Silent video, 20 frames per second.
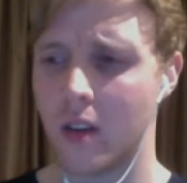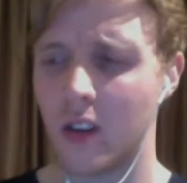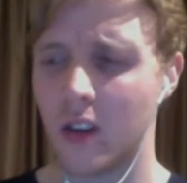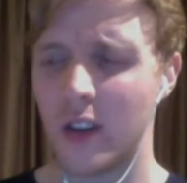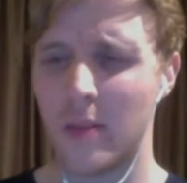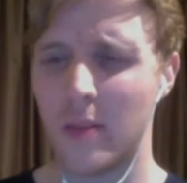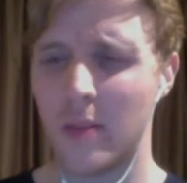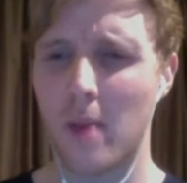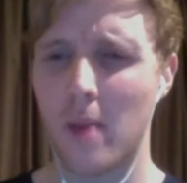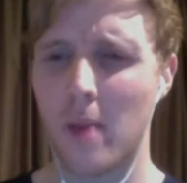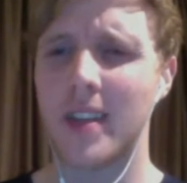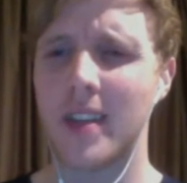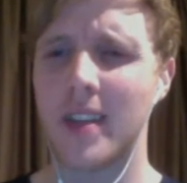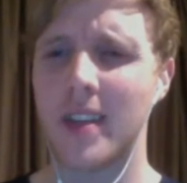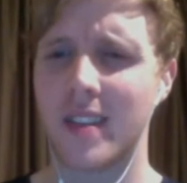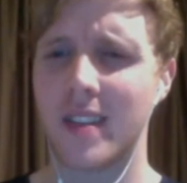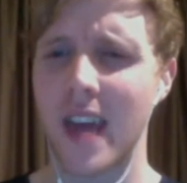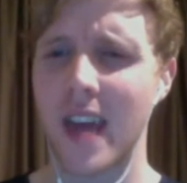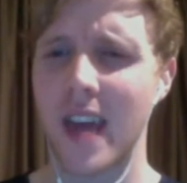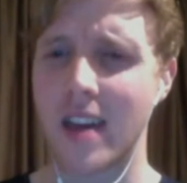you'd probably get
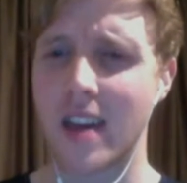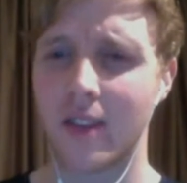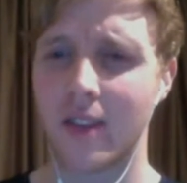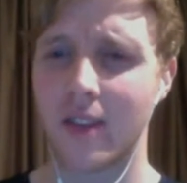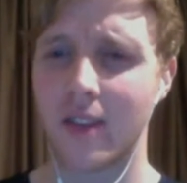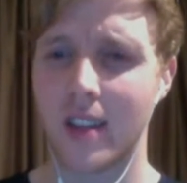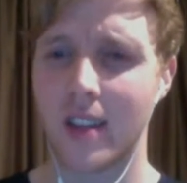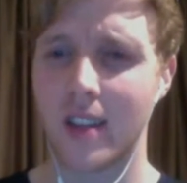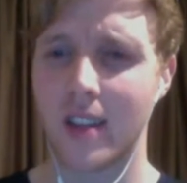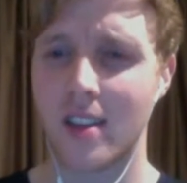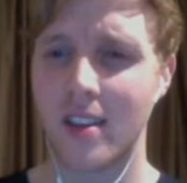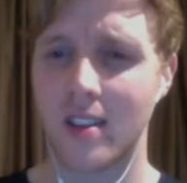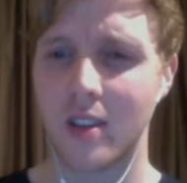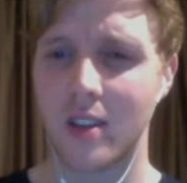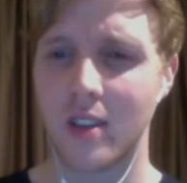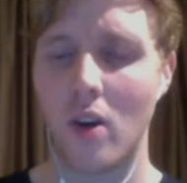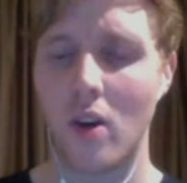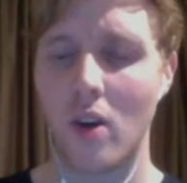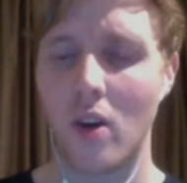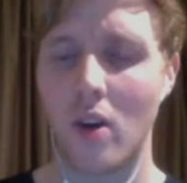sick of like tasting
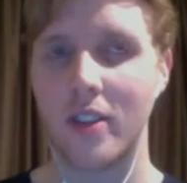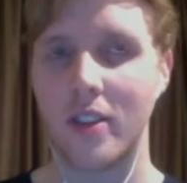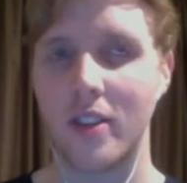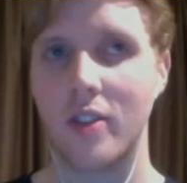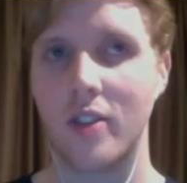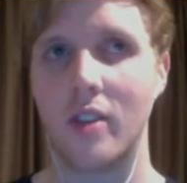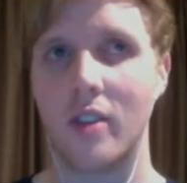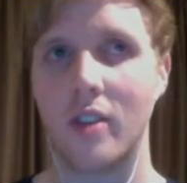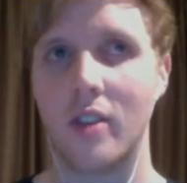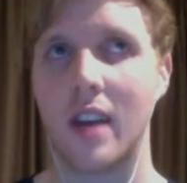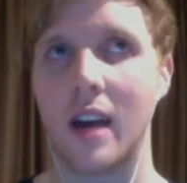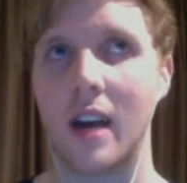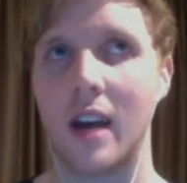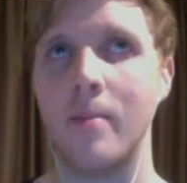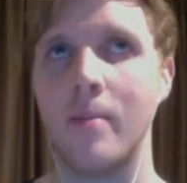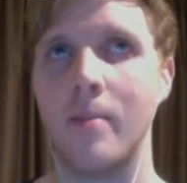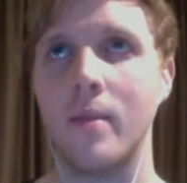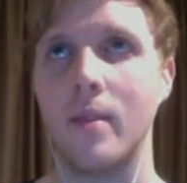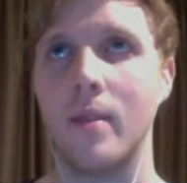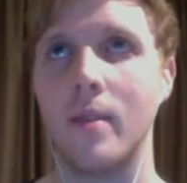whatsits all the time.